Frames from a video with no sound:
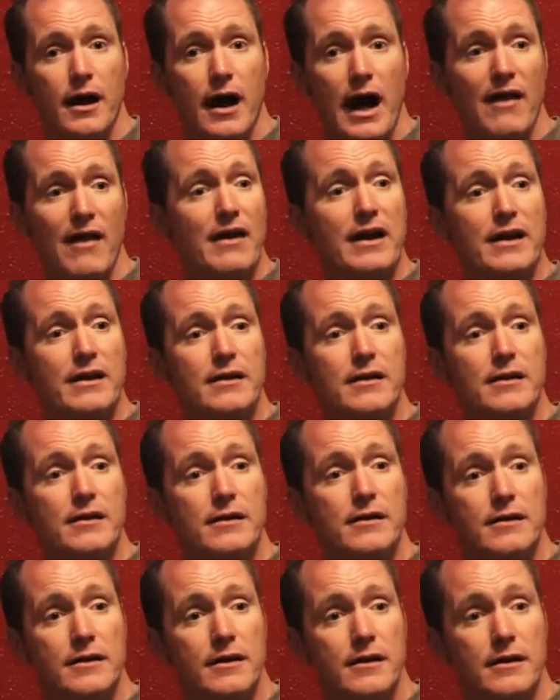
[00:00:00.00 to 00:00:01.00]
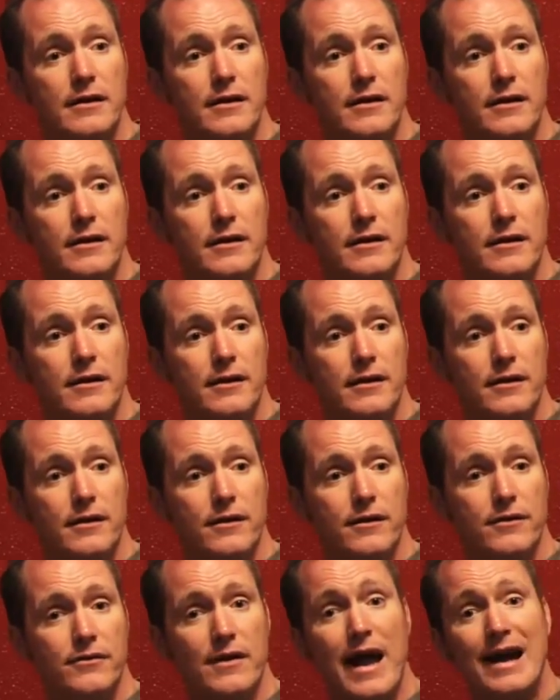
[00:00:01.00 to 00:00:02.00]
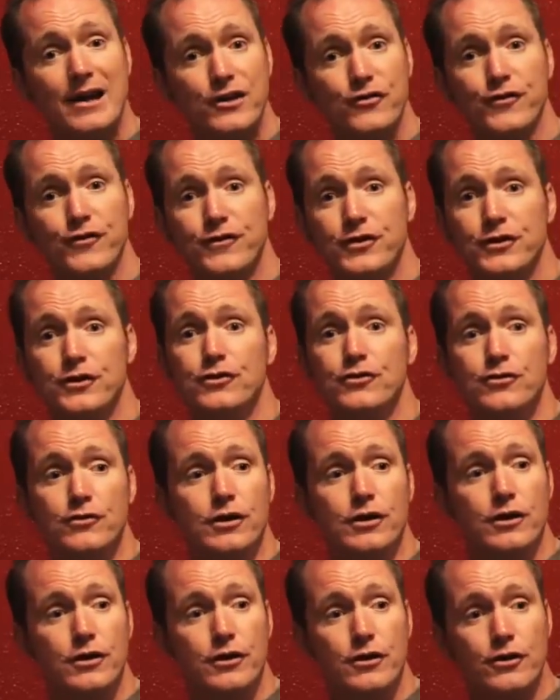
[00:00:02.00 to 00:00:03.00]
I think next to